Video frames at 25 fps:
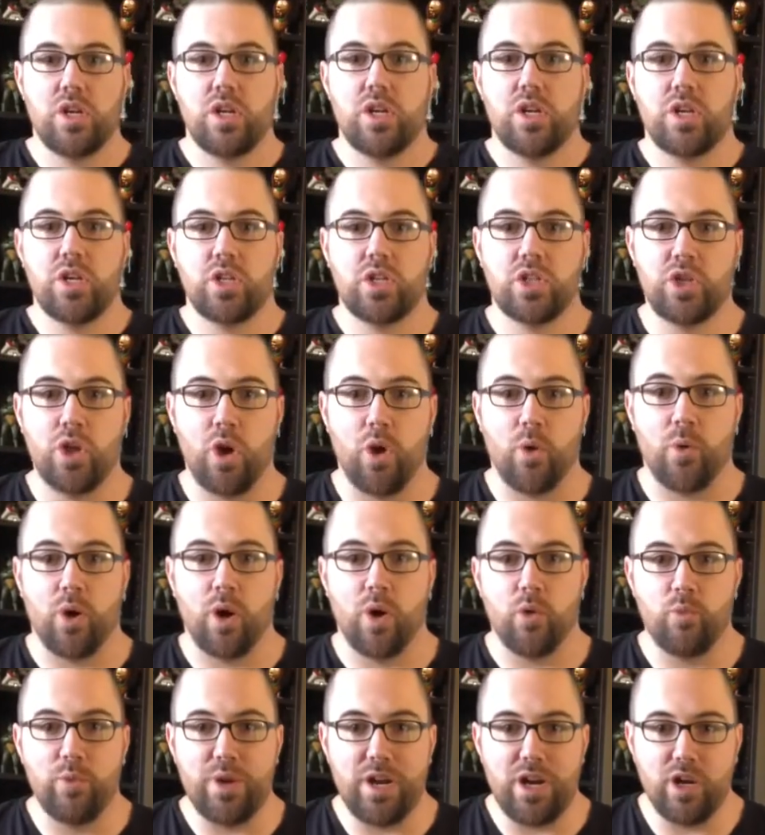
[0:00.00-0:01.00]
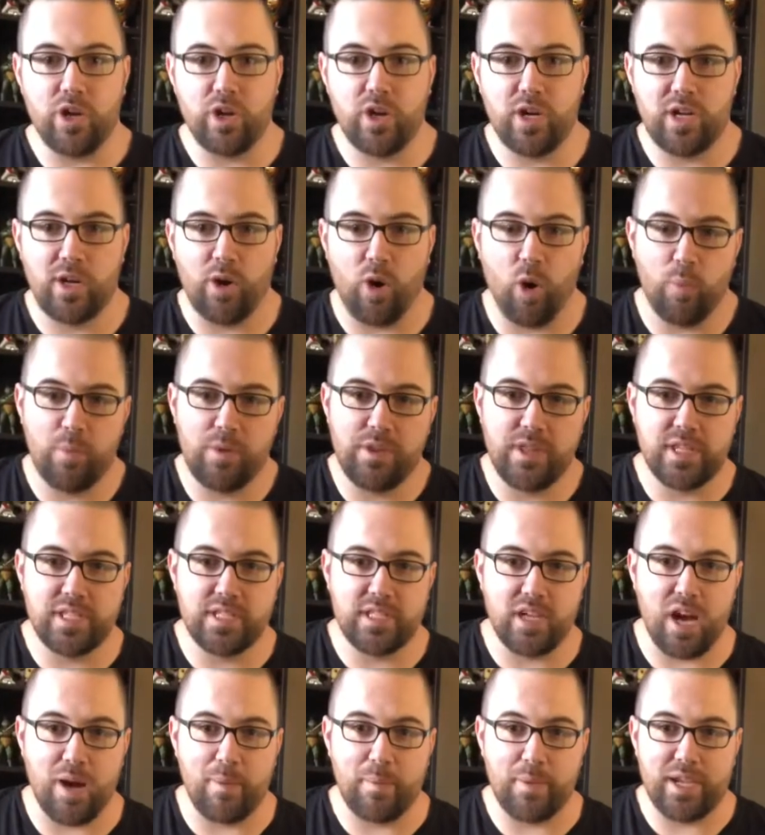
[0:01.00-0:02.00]
So we are going to open this
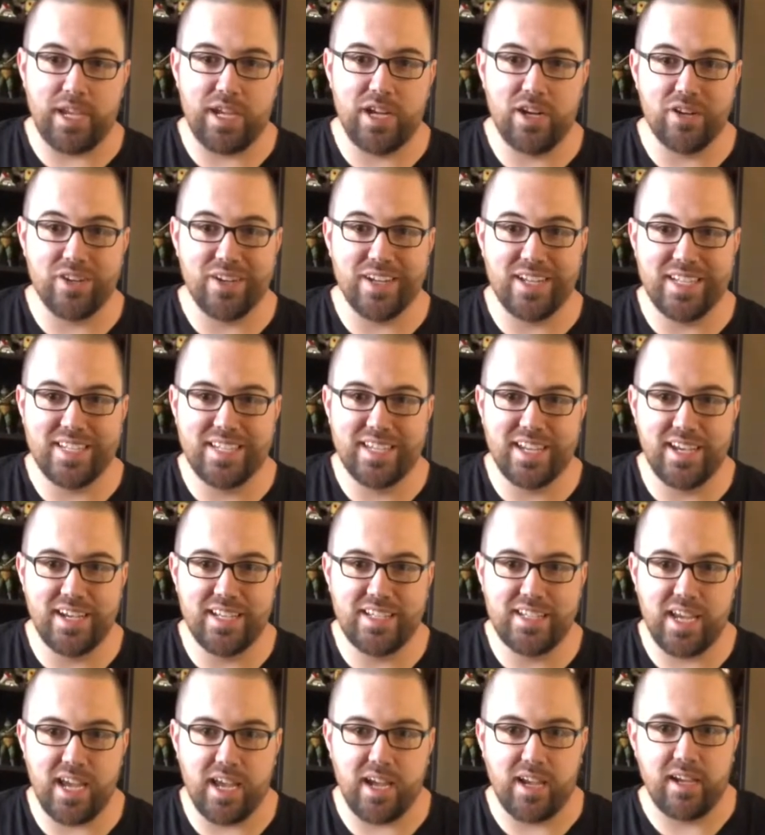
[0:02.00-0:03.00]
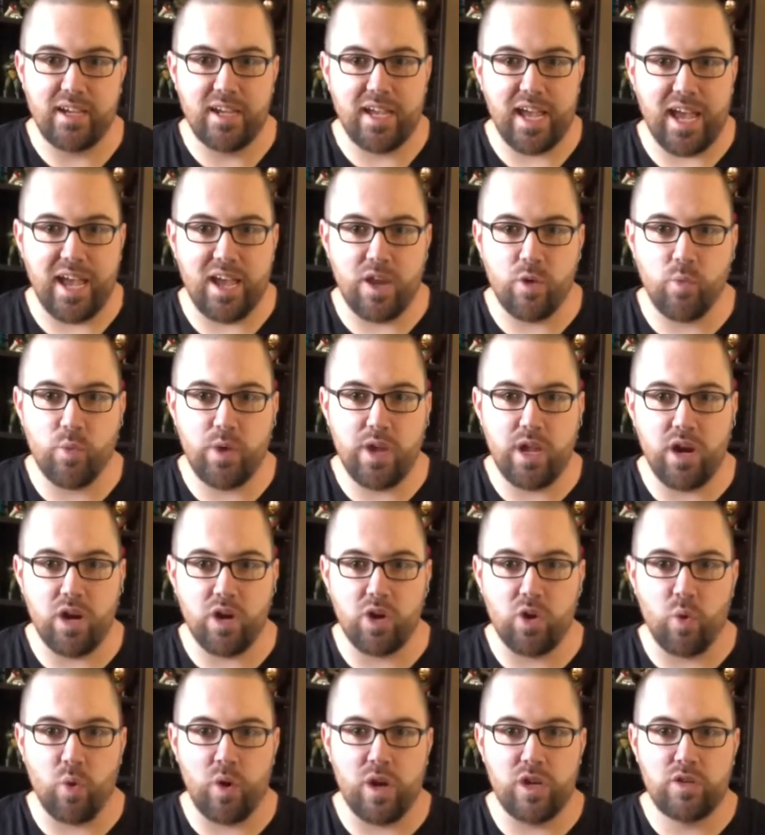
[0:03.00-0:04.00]
up here today, and we are
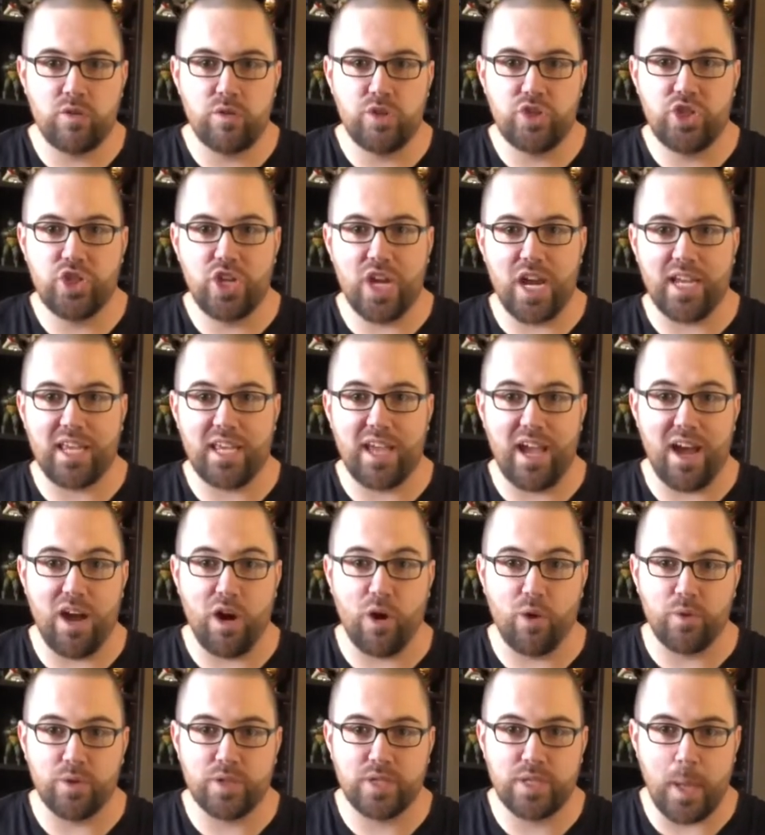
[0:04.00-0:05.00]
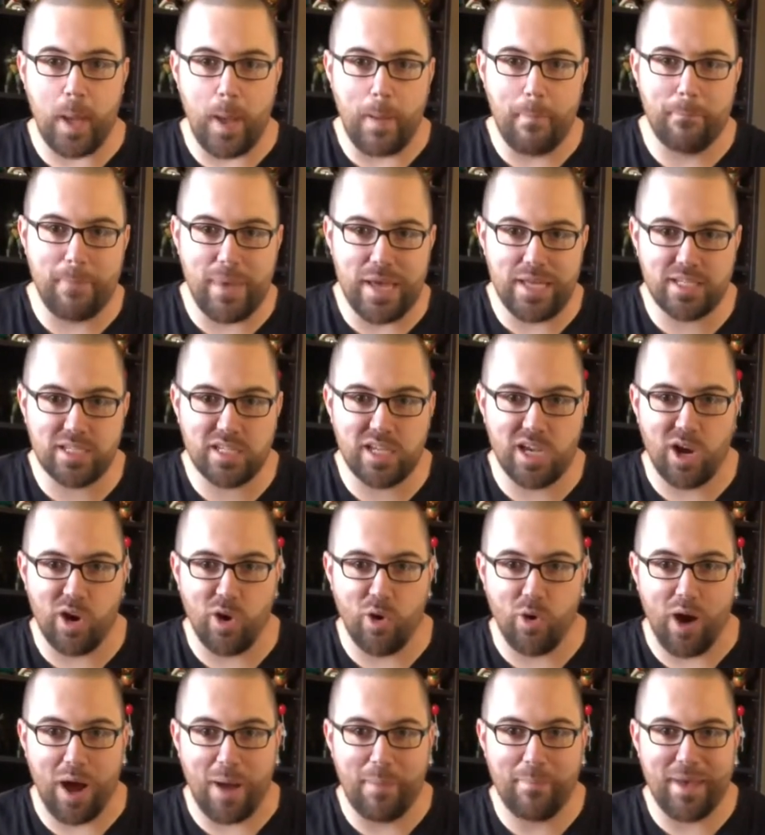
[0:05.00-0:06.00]
going to check out
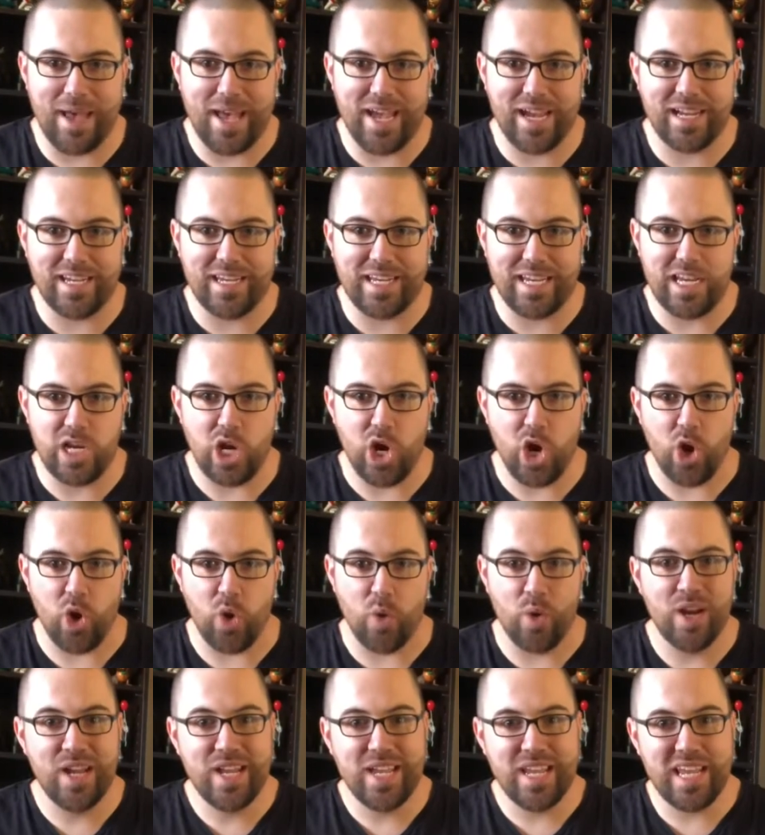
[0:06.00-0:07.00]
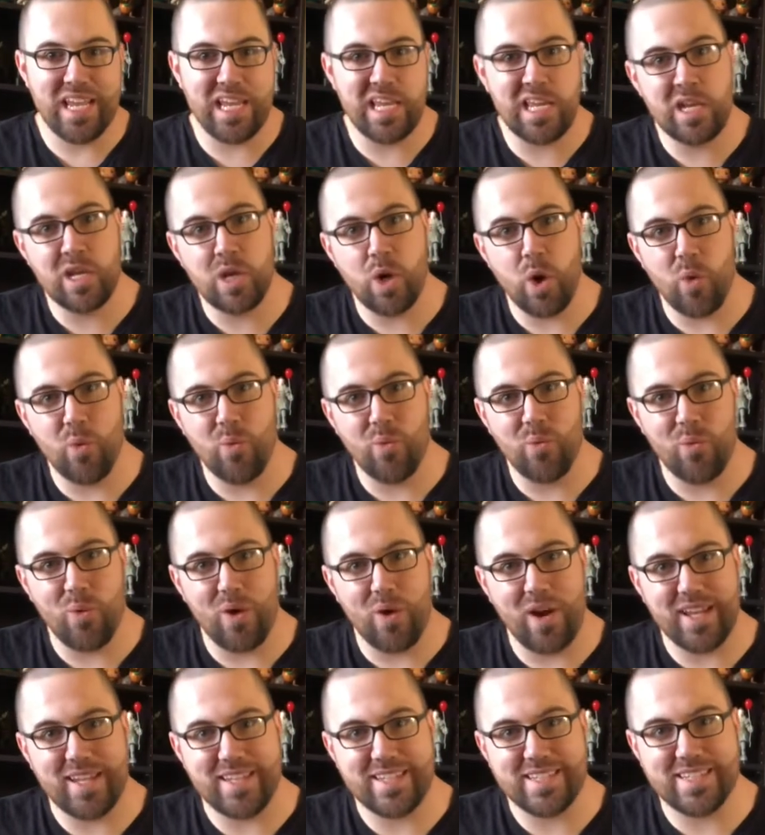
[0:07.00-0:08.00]
Mezco Magneto in
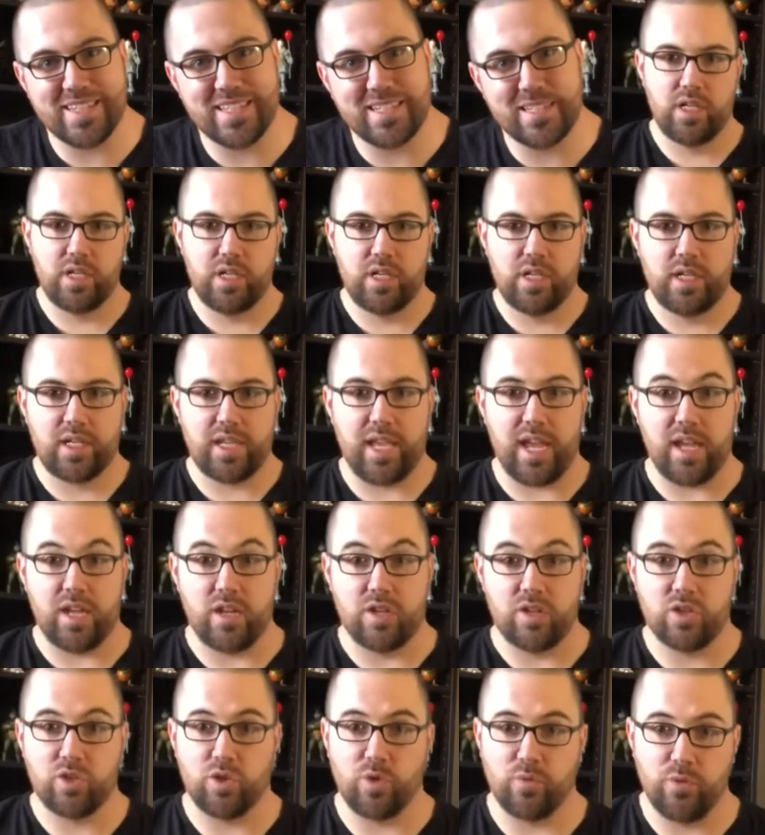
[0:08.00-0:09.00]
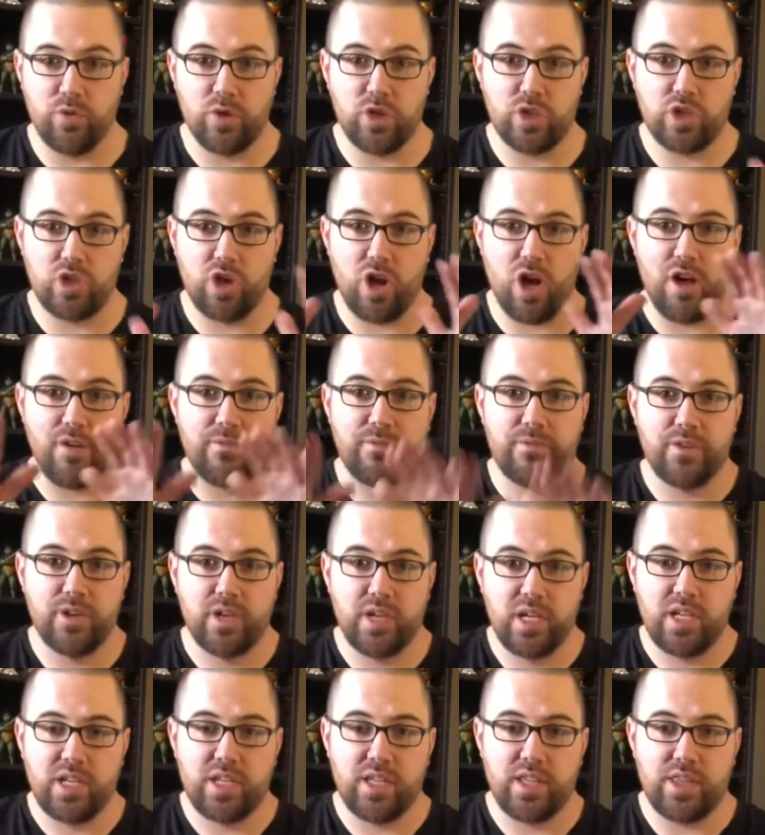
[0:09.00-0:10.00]
white. Okay, so first off,
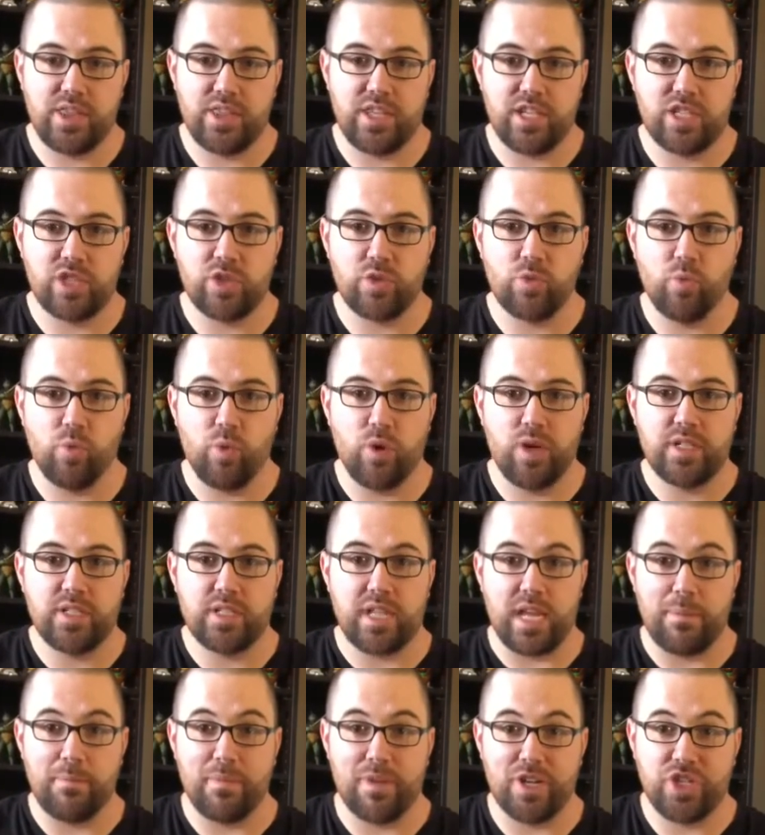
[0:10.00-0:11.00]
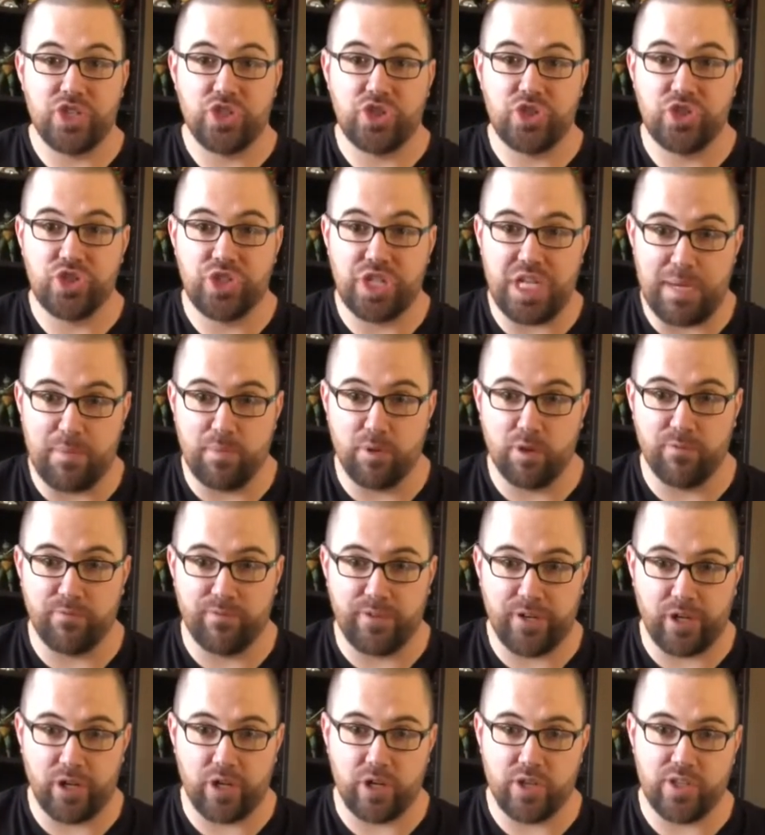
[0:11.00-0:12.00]
this was a much cheaper
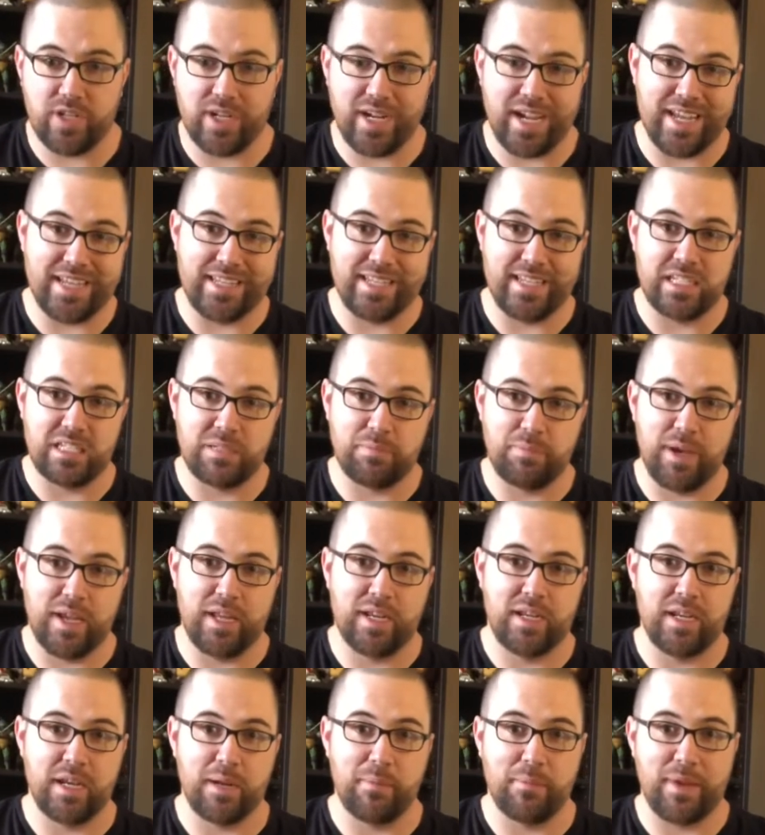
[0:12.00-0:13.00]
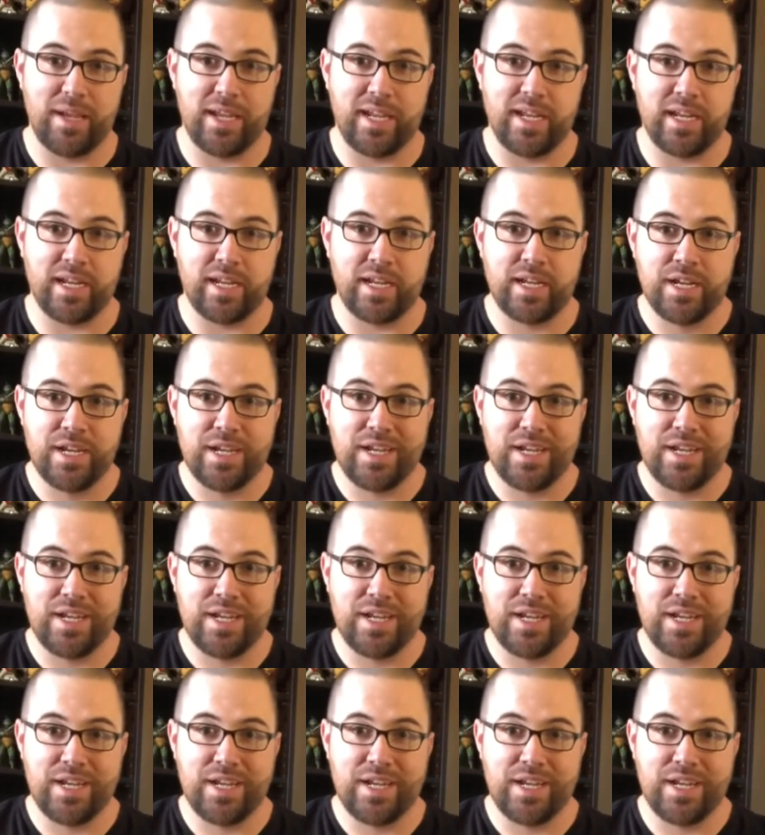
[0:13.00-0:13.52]
figure than I anticipated it being.